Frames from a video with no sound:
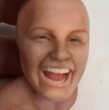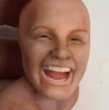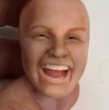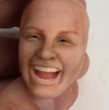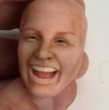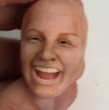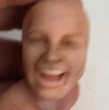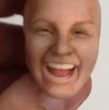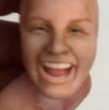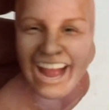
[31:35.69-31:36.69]
actually
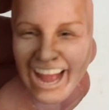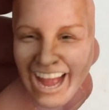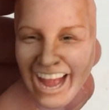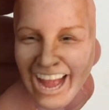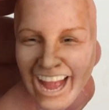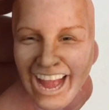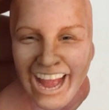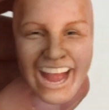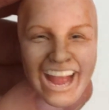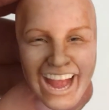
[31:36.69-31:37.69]
show
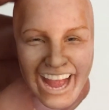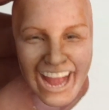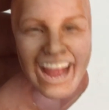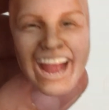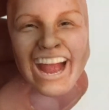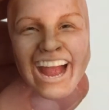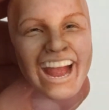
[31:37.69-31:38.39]
painting skills, right?